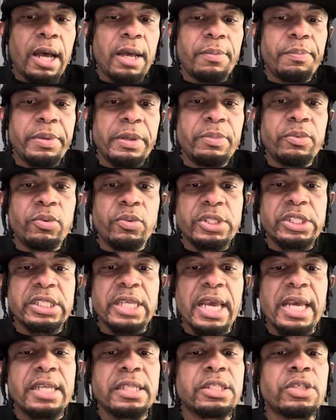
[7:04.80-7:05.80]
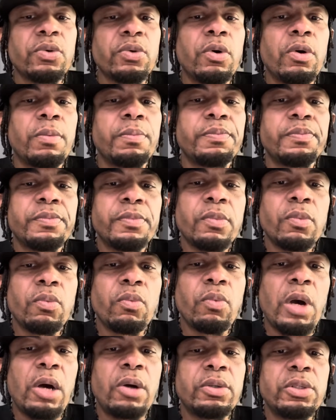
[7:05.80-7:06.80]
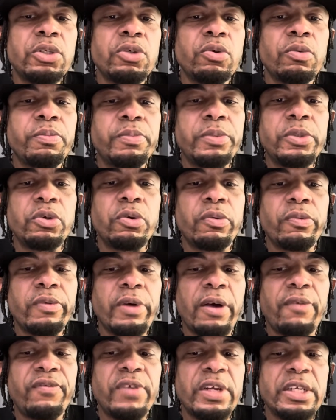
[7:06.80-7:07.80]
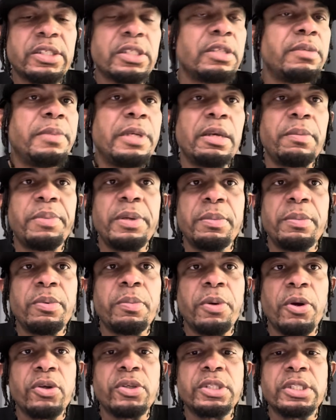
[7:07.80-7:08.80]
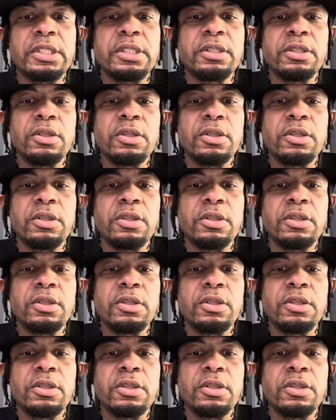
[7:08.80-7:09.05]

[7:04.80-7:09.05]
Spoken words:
people were saying to him, well, you'll eventually be a people person.